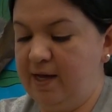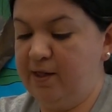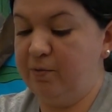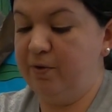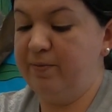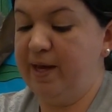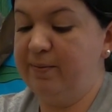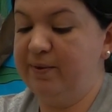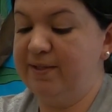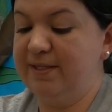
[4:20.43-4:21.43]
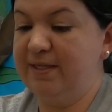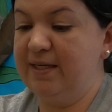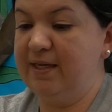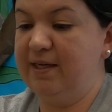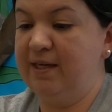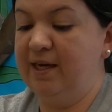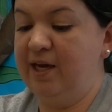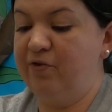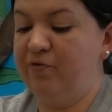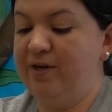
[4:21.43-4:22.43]
And then we'll be able to see
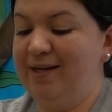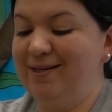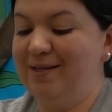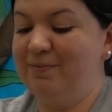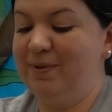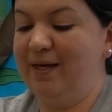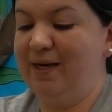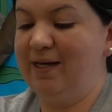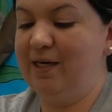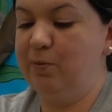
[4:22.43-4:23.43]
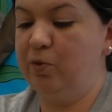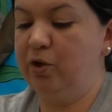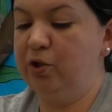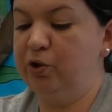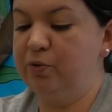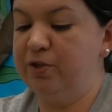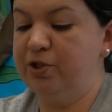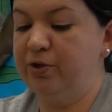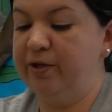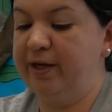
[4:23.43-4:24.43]
if we need to apply any more glue in
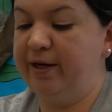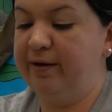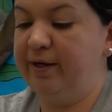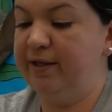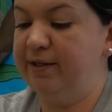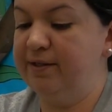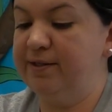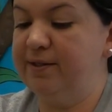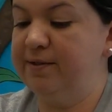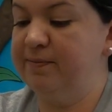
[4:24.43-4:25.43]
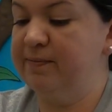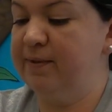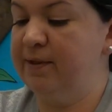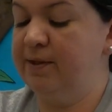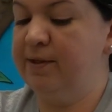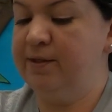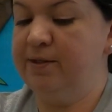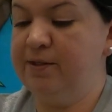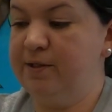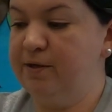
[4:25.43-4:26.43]
certain areas.
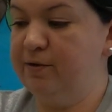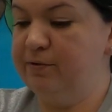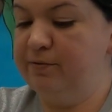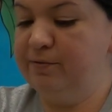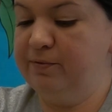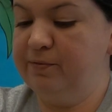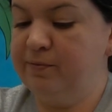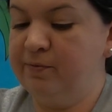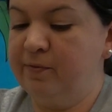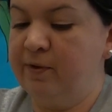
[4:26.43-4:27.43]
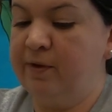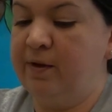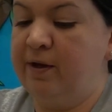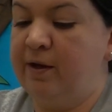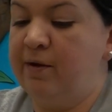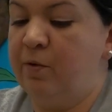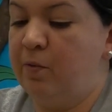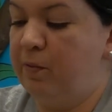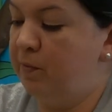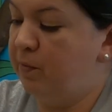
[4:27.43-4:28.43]
So
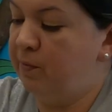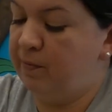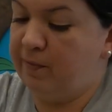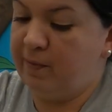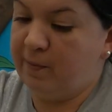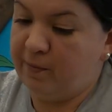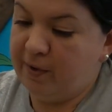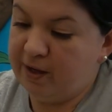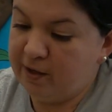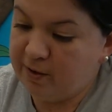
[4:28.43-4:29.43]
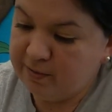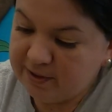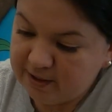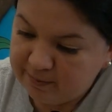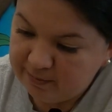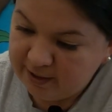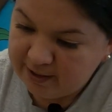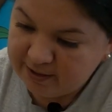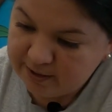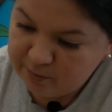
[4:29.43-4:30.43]
we can always
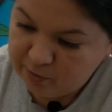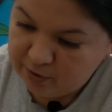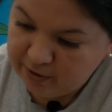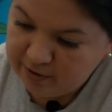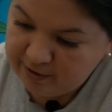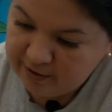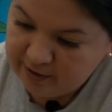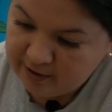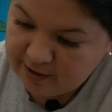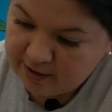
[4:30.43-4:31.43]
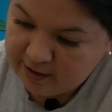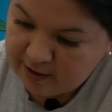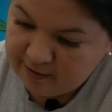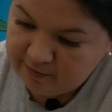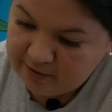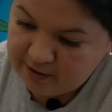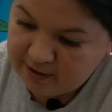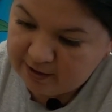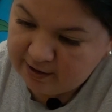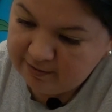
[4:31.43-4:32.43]
apply some more. If we need
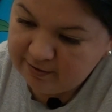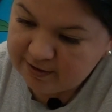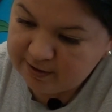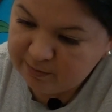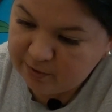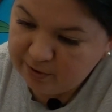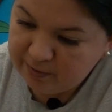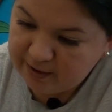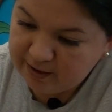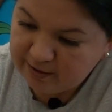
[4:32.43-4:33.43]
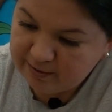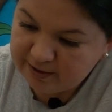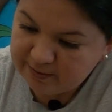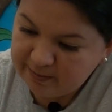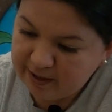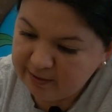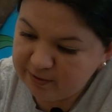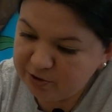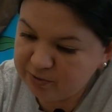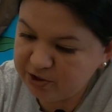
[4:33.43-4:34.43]
to cover some more, we can always apply.
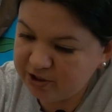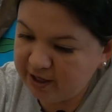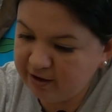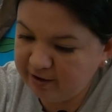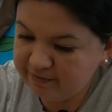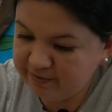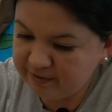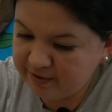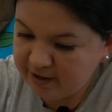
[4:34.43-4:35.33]
Once we shake off